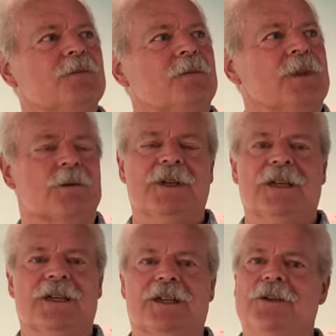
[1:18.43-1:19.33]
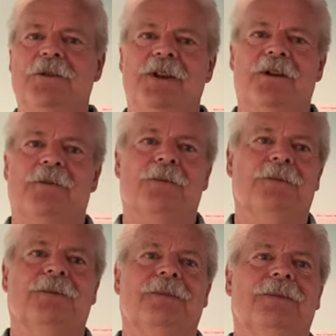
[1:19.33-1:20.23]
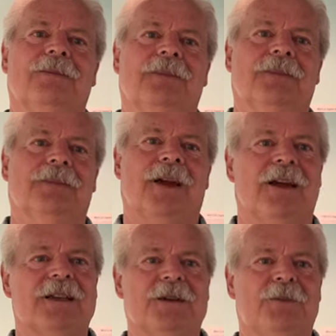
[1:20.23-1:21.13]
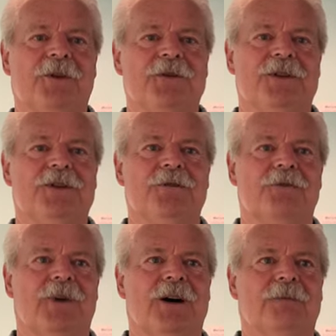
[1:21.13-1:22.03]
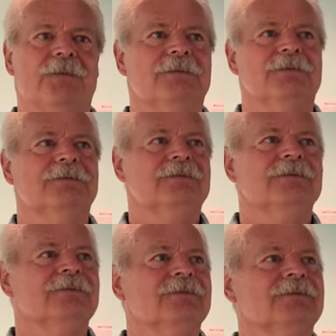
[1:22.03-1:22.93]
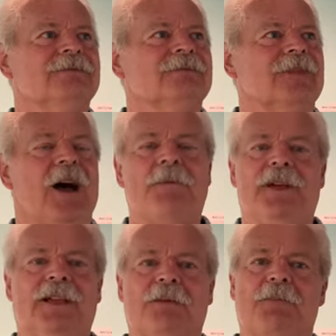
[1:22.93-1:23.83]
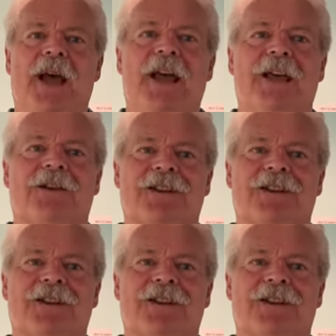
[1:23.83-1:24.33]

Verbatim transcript: there was a studio as opposed to um, opulent pay or